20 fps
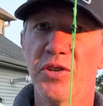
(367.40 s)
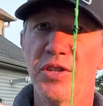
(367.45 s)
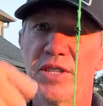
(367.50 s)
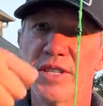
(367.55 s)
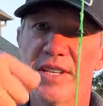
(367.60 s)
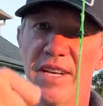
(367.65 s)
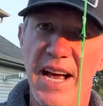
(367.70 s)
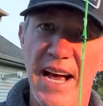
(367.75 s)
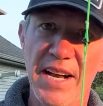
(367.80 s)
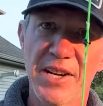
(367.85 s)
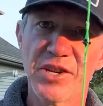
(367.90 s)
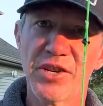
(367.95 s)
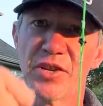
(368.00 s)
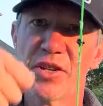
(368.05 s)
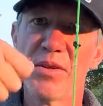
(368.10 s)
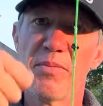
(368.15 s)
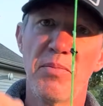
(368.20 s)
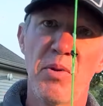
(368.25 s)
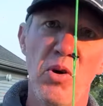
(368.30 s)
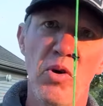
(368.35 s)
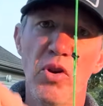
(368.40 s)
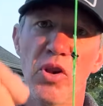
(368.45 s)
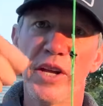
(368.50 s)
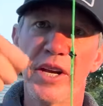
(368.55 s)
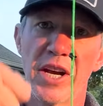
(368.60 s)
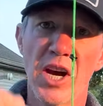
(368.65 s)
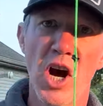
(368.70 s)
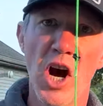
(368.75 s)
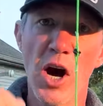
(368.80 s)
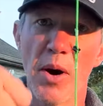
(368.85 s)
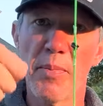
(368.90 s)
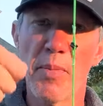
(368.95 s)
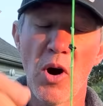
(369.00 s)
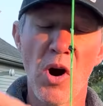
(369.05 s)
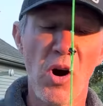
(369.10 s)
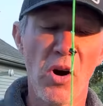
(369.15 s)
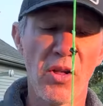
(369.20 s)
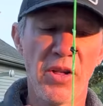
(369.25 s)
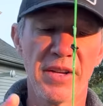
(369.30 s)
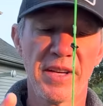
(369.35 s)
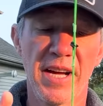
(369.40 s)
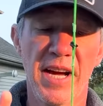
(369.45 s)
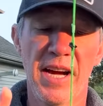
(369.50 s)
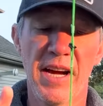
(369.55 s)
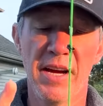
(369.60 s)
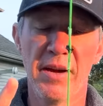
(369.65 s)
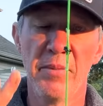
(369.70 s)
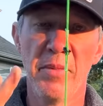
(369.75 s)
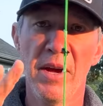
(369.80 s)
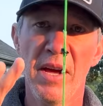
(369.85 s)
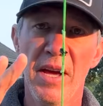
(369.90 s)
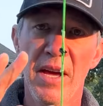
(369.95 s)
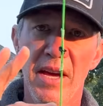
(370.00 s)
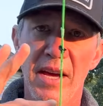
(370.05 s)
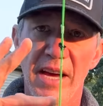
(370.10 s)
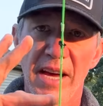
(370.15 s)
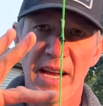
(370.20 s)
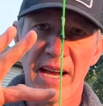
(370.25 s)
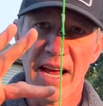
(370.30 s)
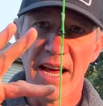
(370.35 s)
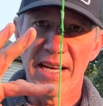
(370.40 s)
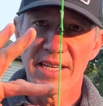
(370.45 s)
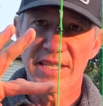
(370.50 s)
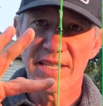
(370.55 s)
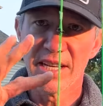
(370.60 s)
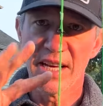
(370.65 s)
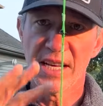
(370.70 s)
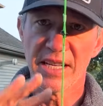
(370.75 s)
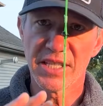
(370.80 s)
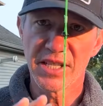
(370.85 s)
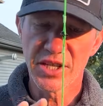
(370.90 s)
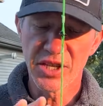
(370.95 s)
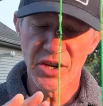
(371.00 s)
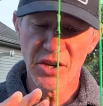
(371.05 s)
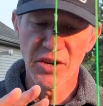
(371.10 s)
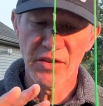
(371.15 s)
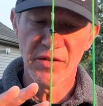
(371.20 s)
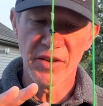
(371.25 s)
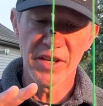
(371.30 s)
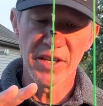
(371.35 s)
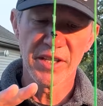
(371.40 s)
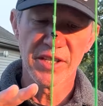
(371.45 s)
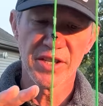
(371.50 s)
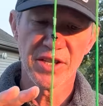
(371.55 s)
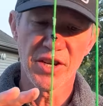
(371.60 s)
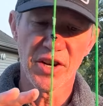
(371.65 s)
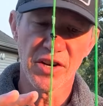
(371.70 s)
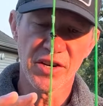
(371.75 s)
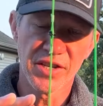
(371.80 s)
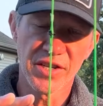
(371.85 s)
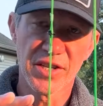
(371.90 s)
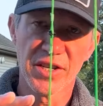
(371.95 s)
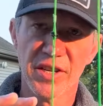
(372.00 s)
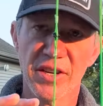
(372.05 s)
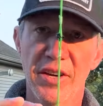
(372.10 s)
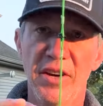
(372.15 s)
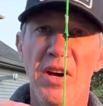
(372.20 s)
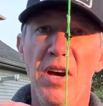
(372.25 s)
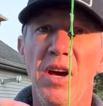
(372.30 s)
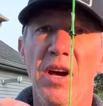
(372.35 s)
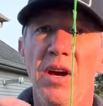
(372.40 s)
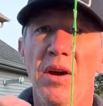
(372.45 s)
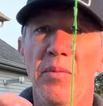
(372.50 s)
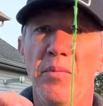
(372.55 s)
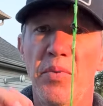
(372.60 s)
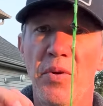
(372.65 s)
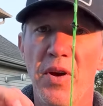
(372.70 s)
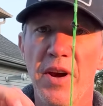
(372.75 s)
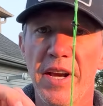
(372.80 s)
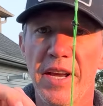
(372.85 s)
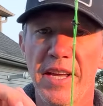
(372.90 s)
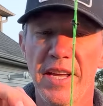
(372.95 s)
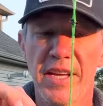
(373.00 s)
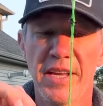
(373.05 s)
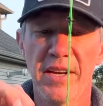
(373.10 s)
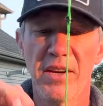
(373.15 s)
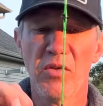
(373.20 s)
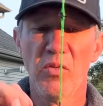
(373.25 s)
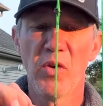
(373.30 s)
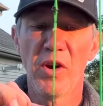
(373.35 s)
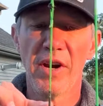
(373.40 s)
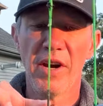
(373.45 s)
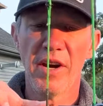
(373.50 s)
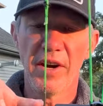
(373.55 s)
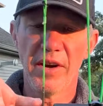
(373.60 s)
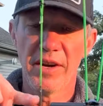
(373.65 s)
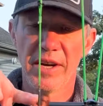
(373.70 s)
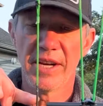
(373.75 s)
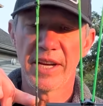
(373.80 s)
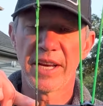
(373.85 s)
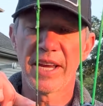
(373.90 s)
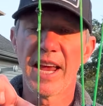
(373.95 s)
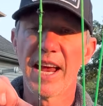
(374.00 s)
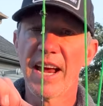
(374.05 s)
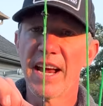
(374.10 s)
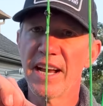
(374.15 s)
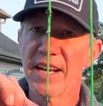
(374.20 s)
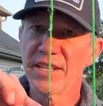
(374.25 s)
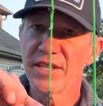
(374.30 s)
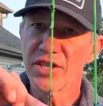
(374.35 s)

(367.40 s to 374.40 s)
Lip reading: it's naturally pulling up all the time. And as that serving starts to break in and wear, it can